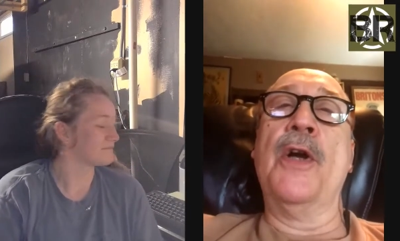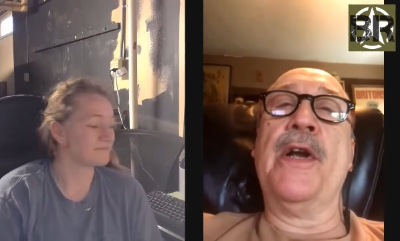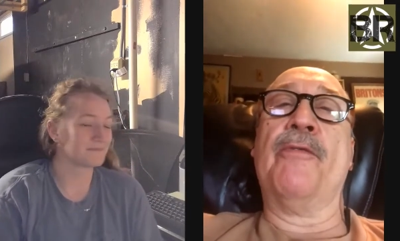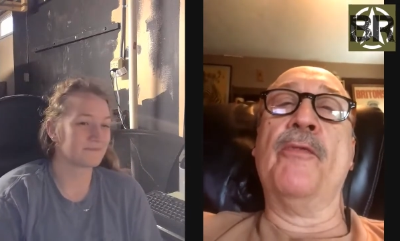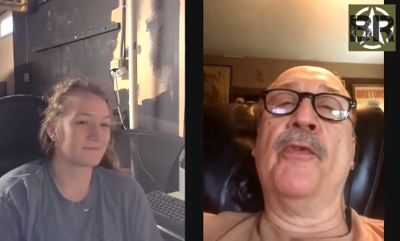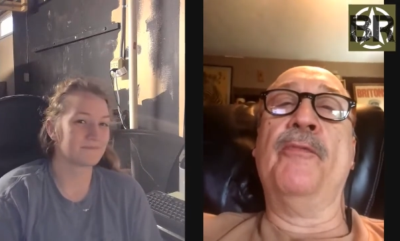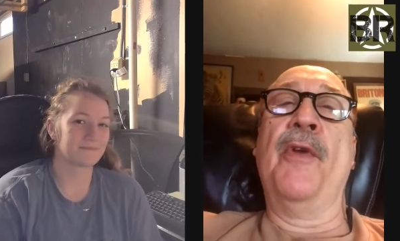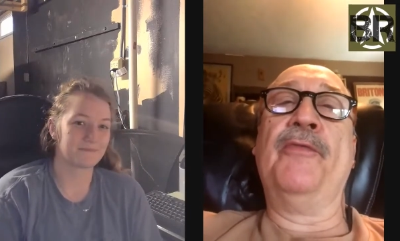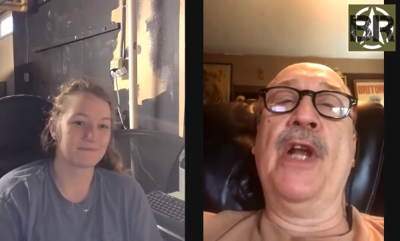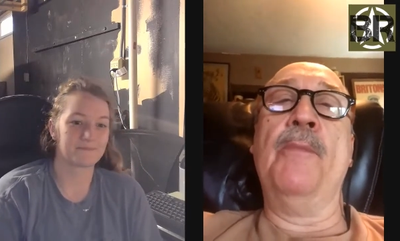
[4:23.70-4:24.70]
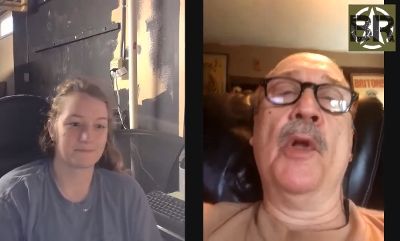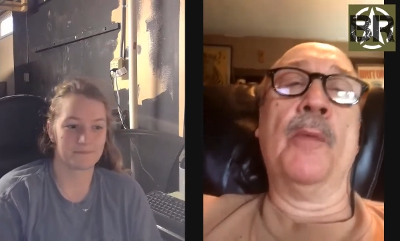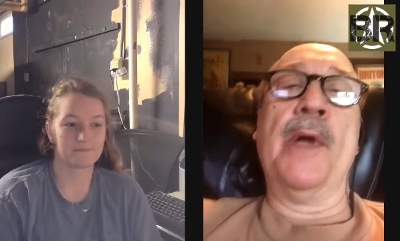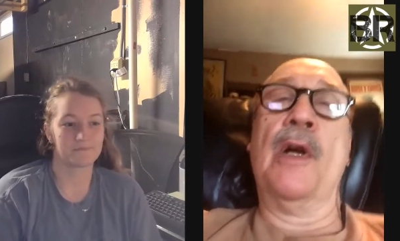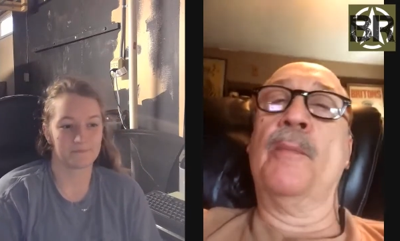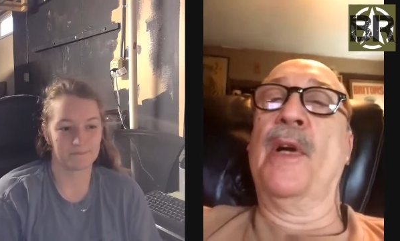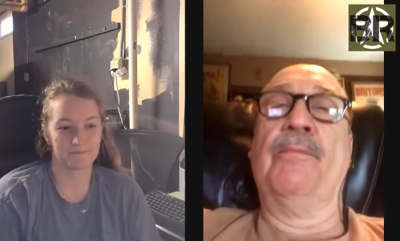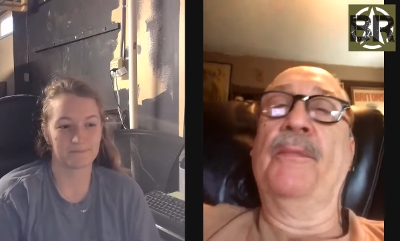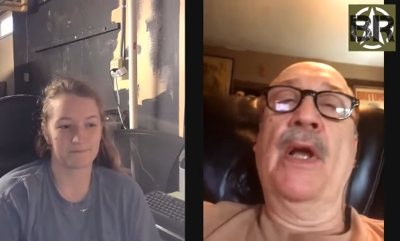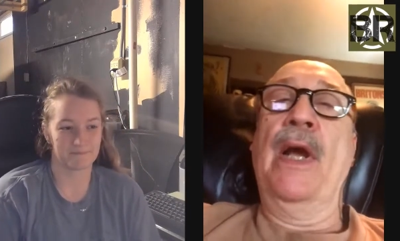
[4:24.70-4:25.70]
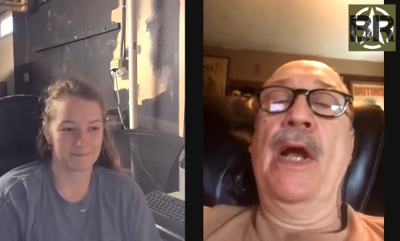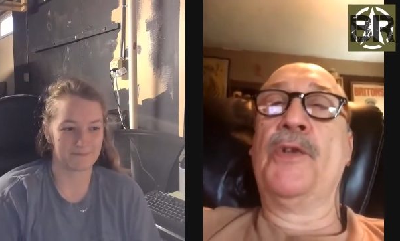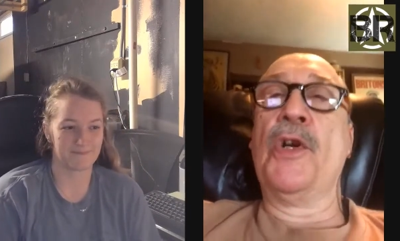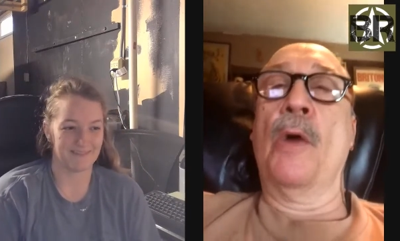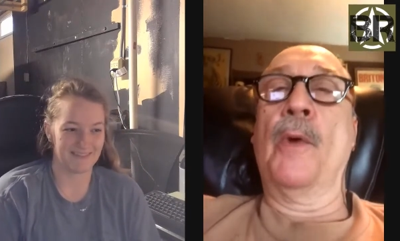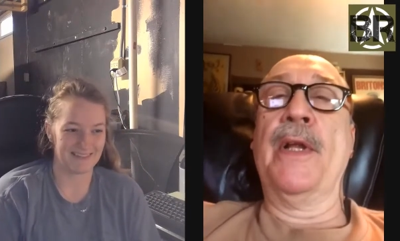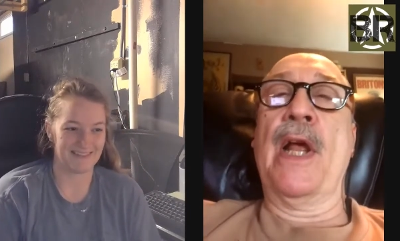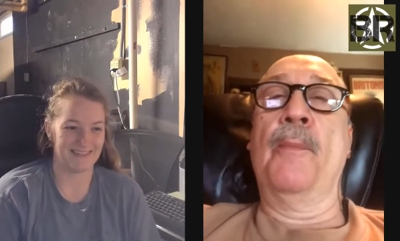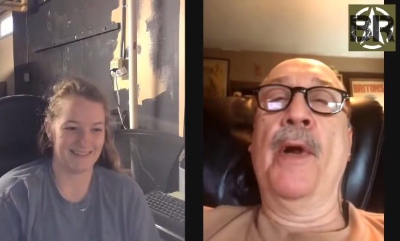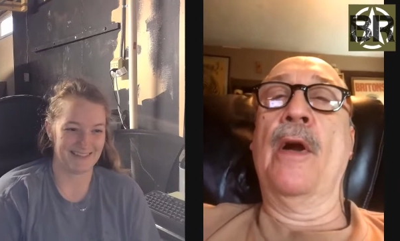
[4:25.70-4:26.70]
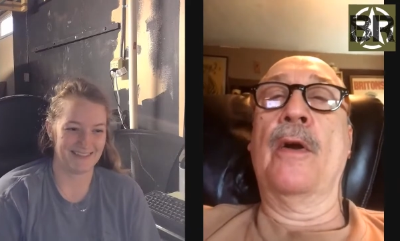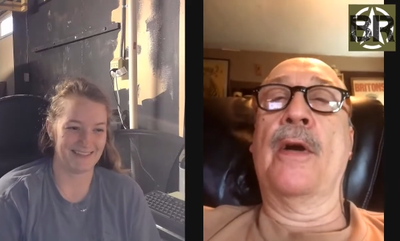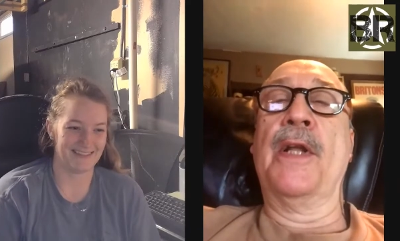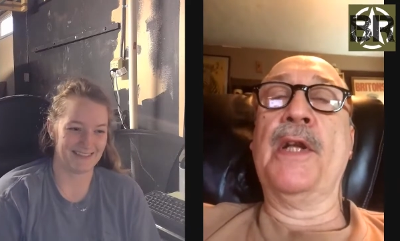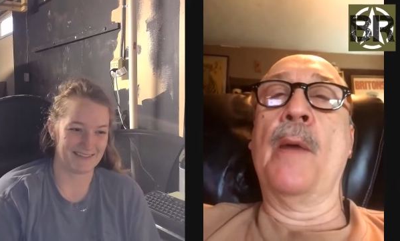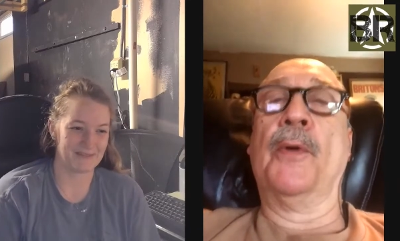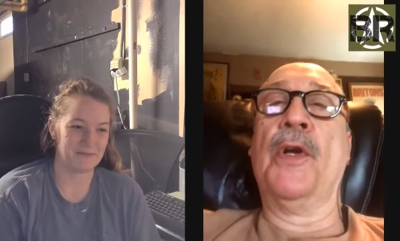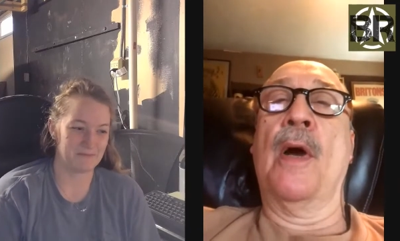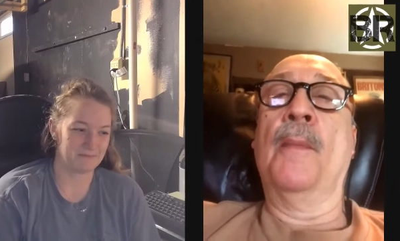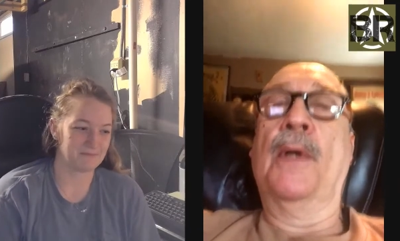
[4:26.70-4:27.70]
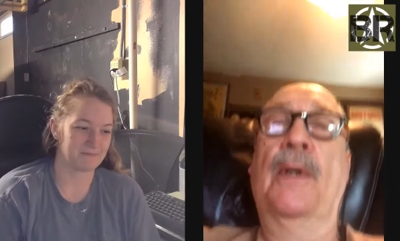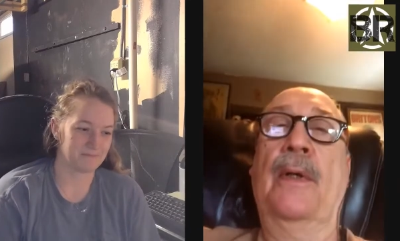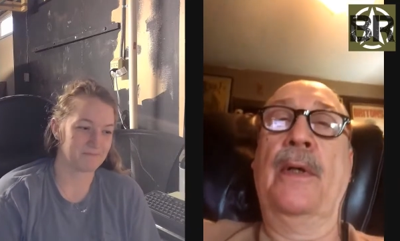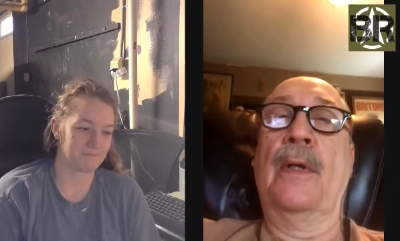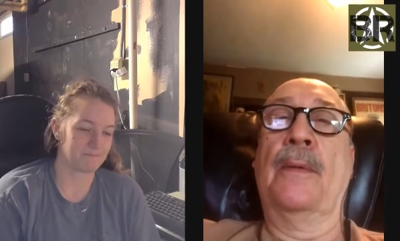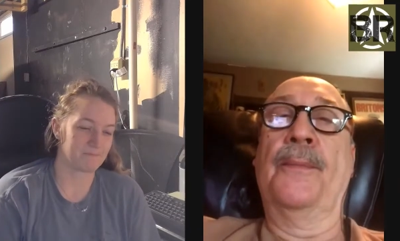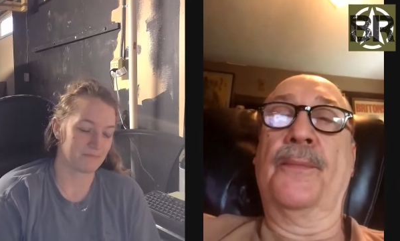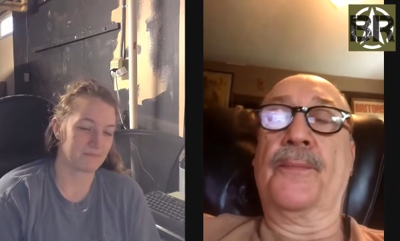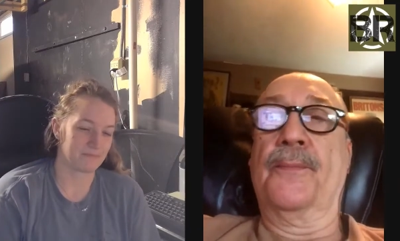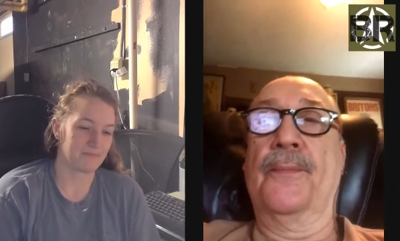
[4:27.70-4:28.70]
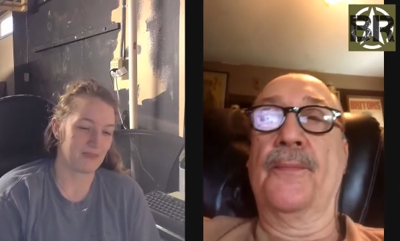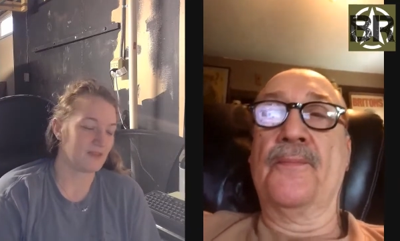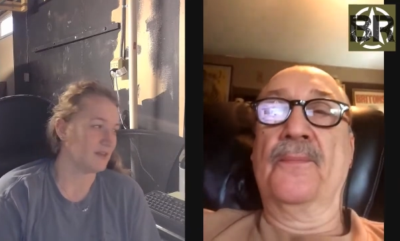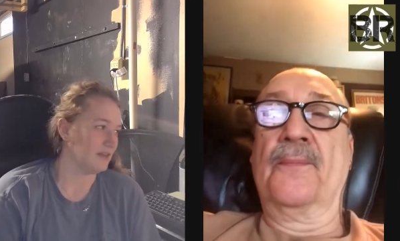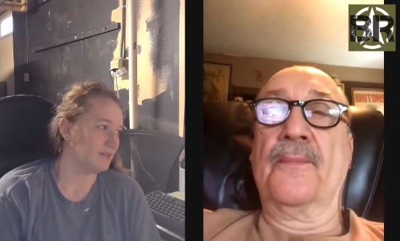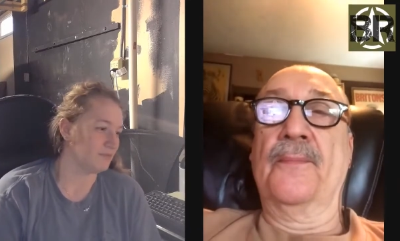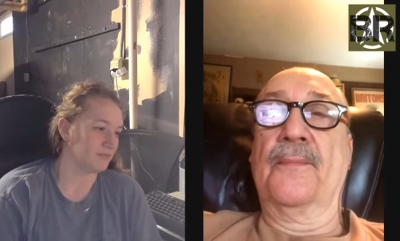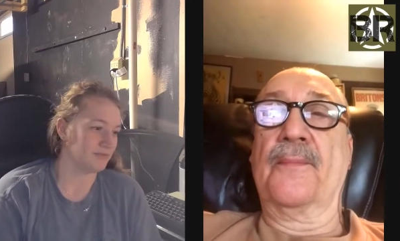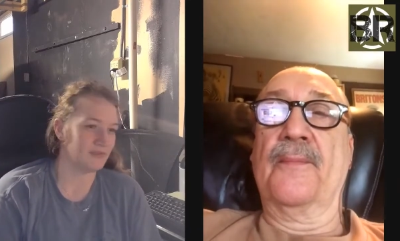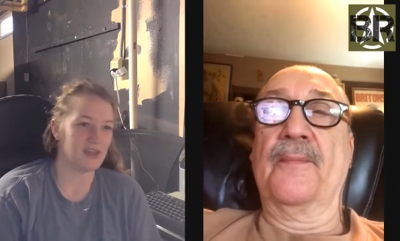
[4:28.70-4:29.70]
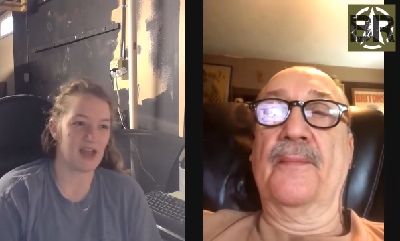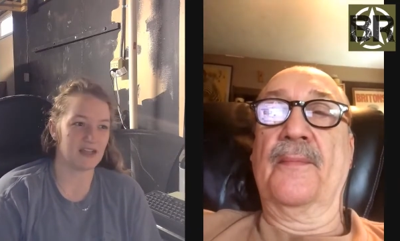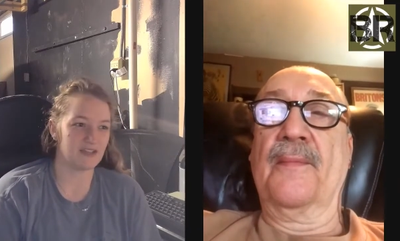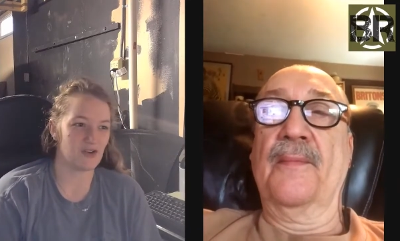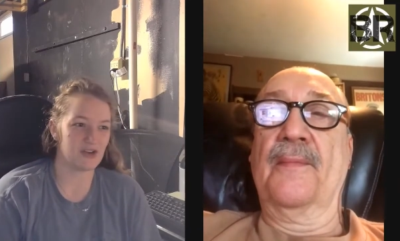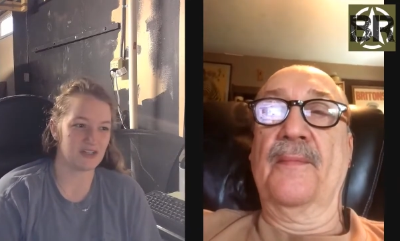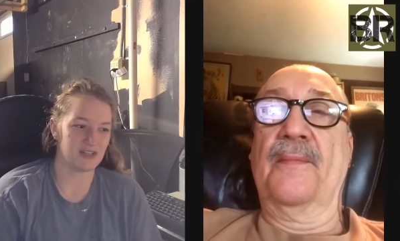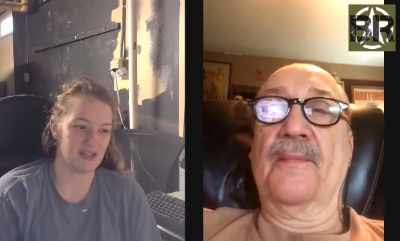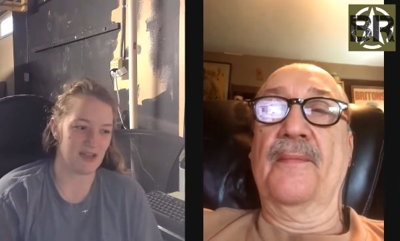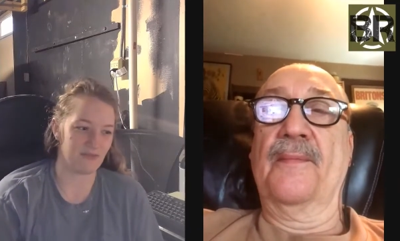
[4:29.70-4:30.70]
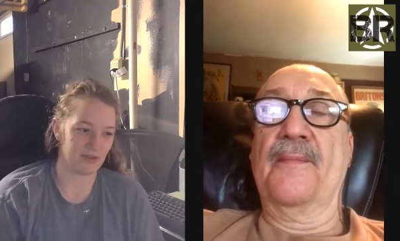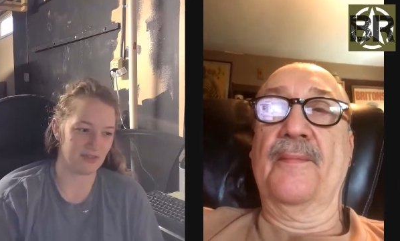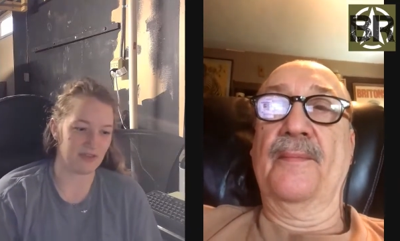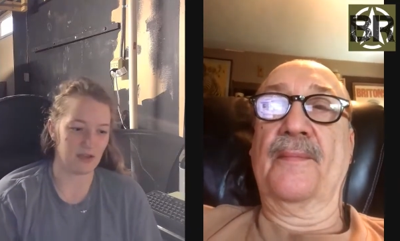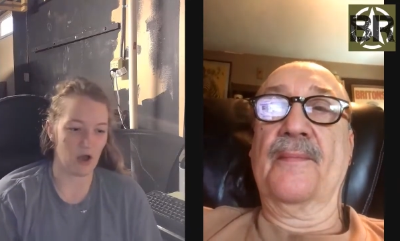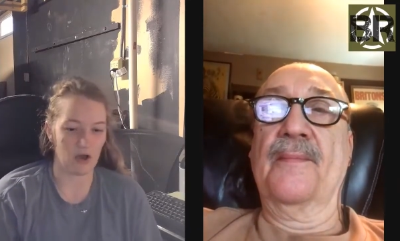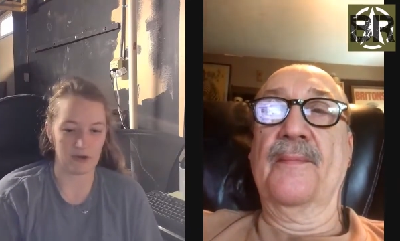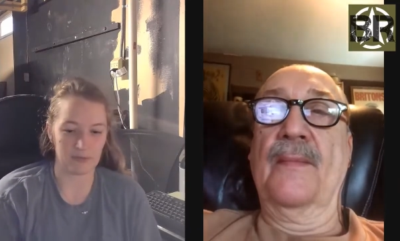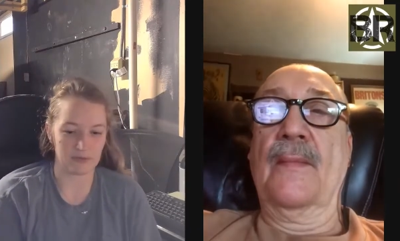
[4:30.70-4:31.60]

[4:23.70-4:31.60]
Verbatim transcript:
Speaker 1: different from 15 millimeter, but it's not really that apparent on a tabletop, you know.
Speaker 2: Yeah, it's hard to get everything 100%